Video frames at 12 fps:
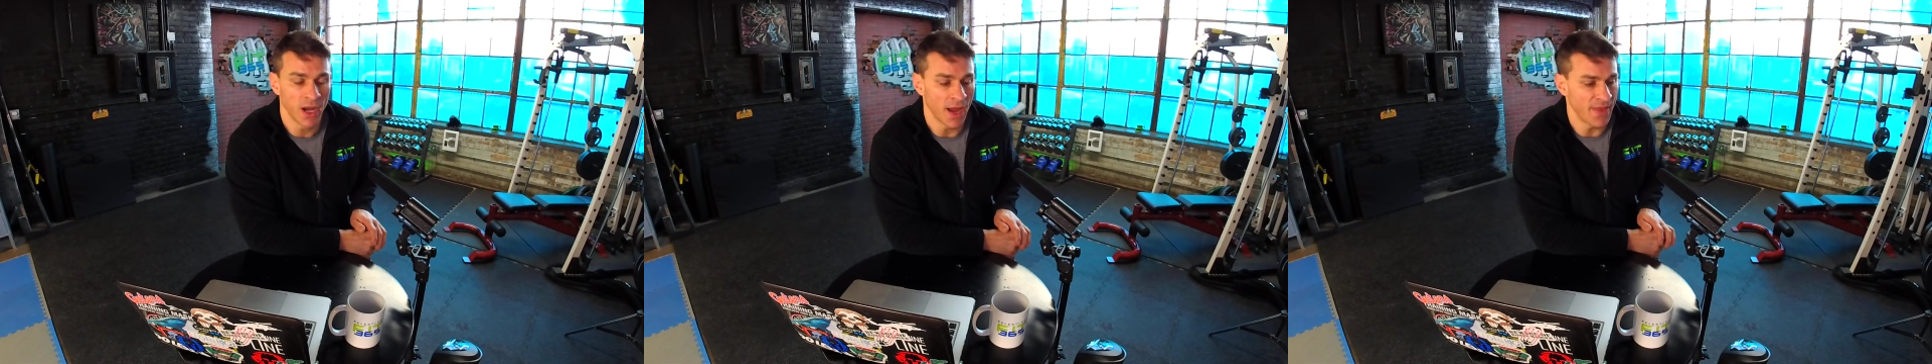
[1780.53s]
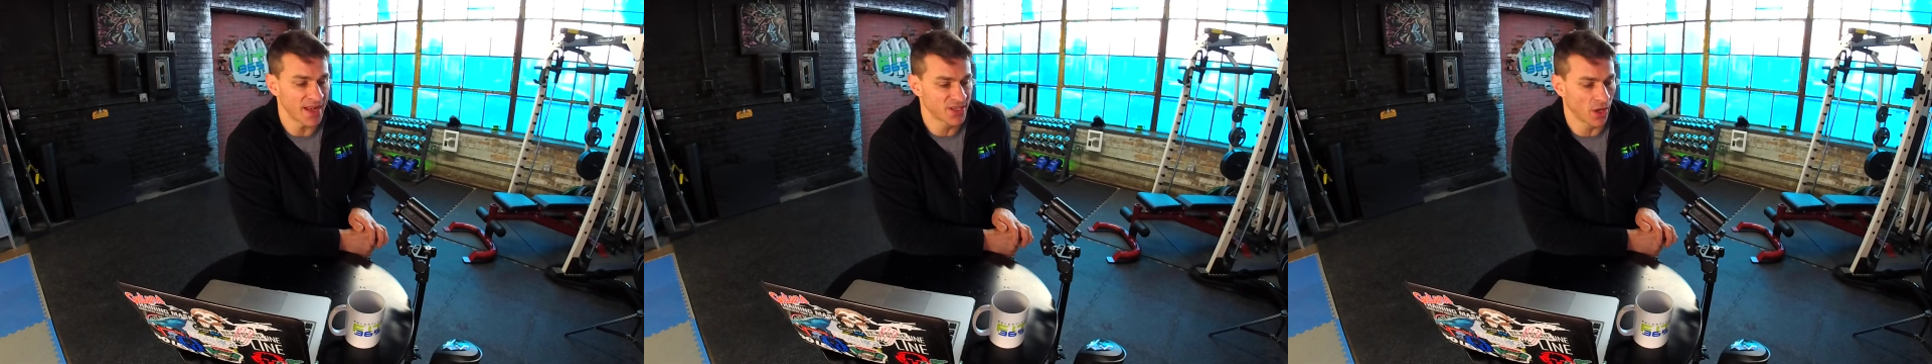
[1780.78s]

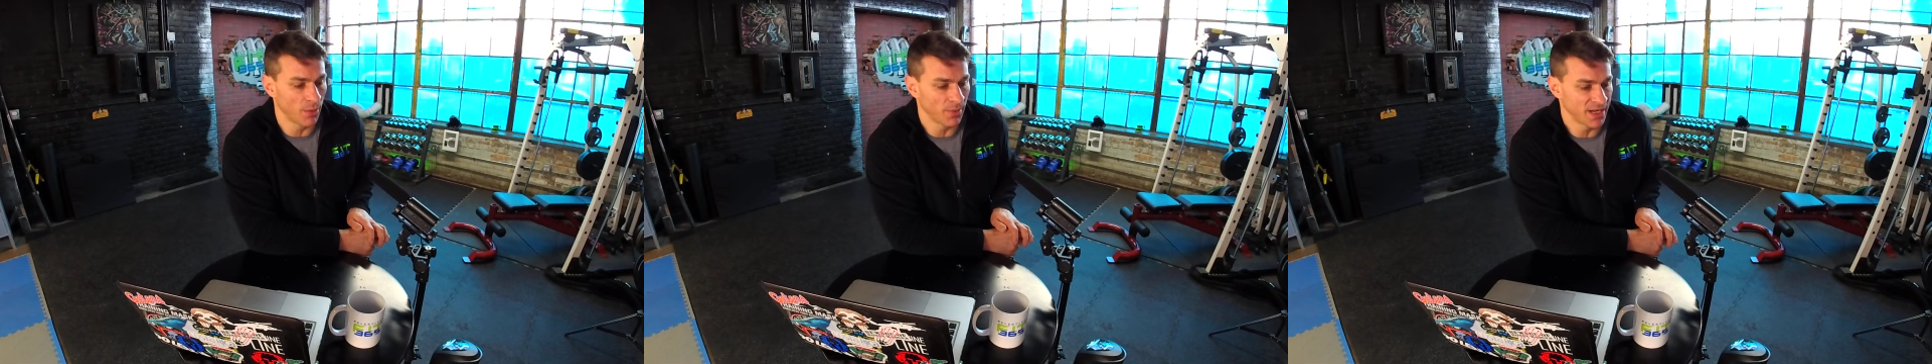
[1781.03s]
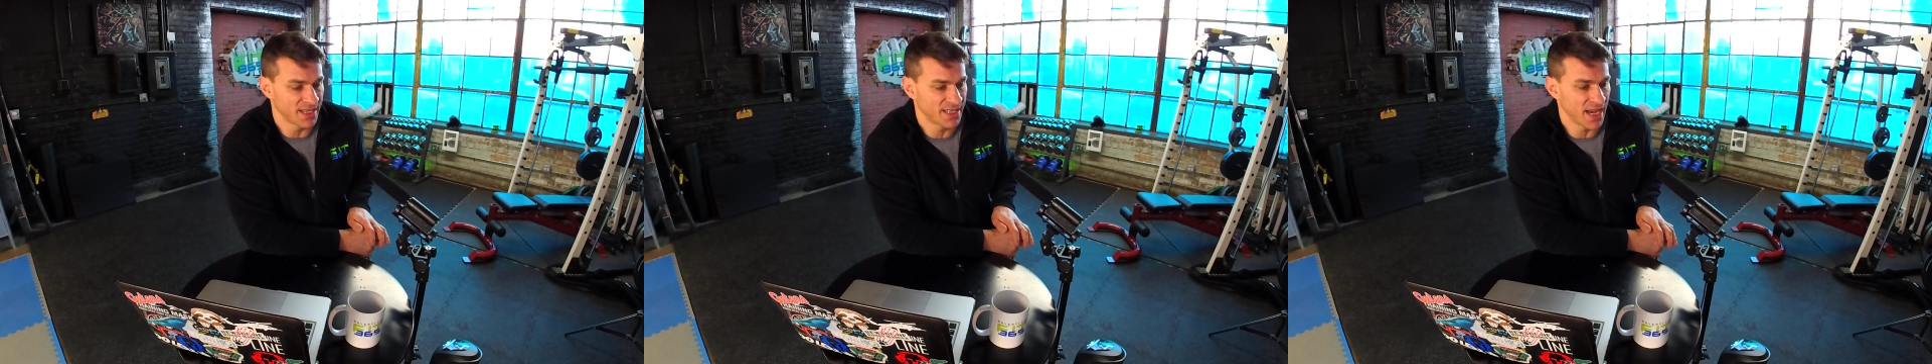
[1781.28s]
And that's all I'm
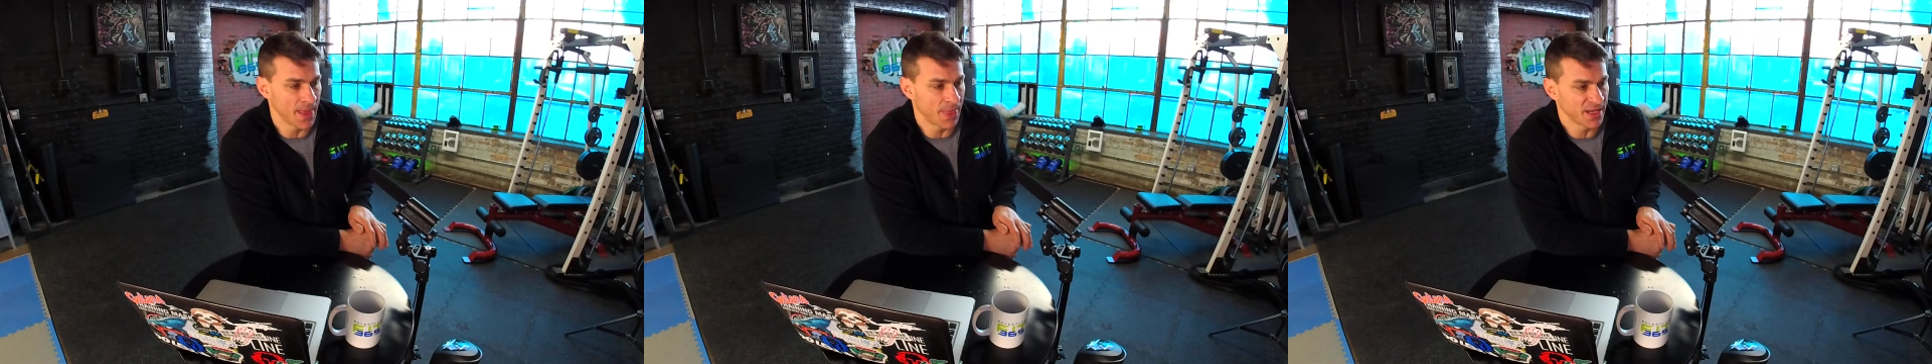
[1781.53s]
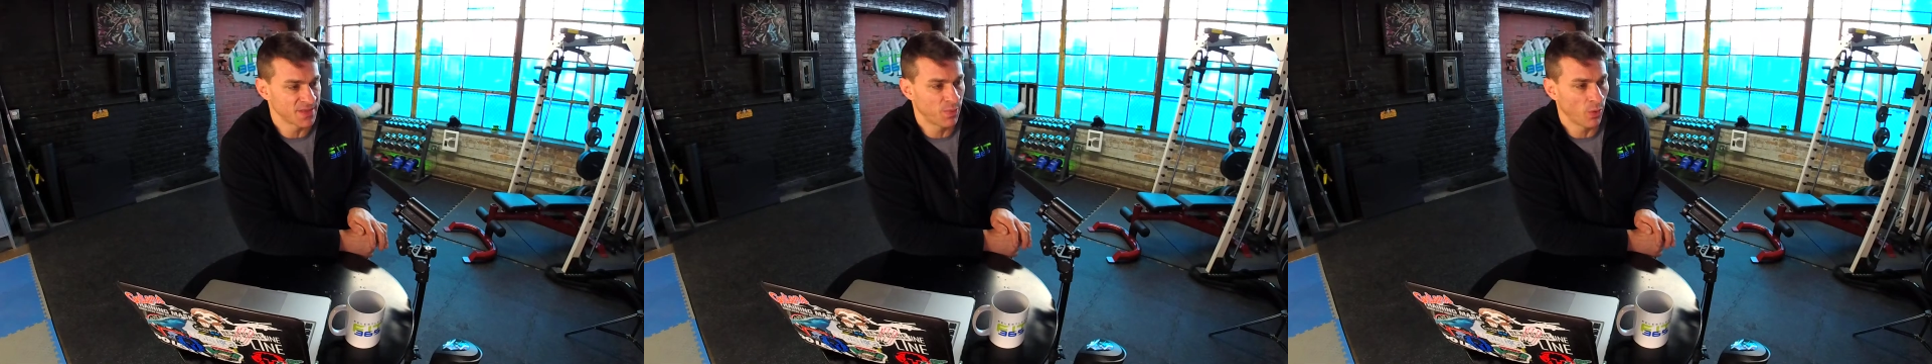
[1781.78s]
going to say at
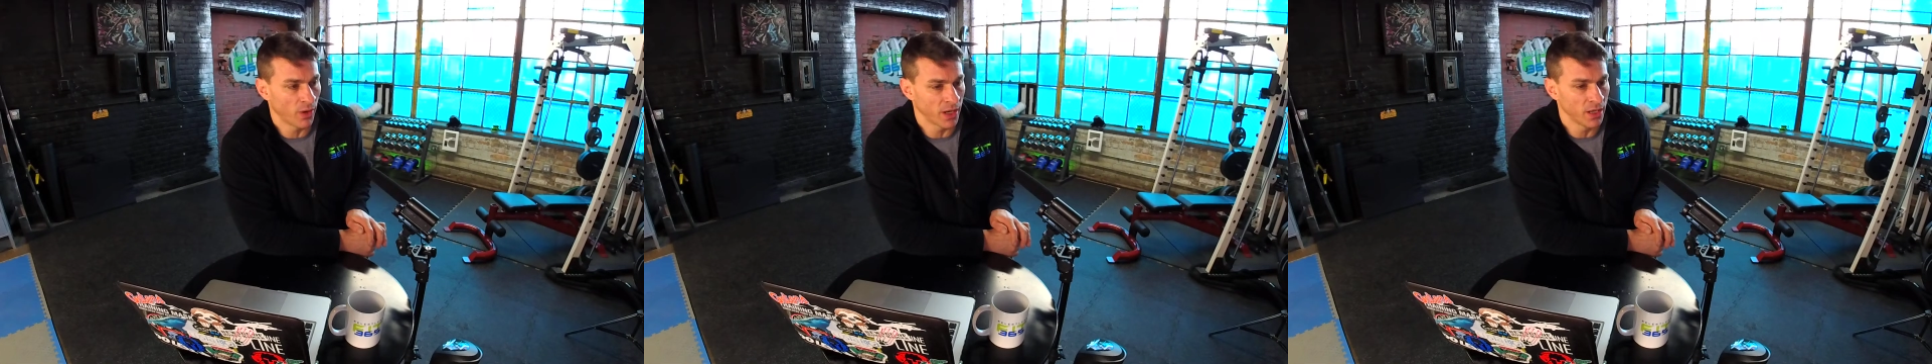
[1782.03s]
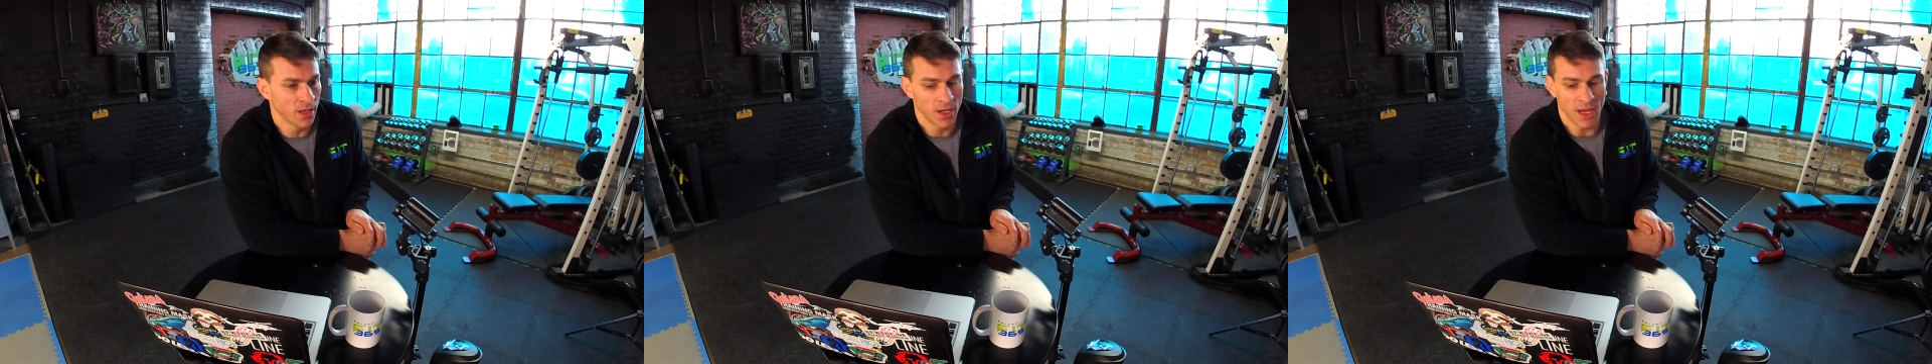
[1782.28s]
this point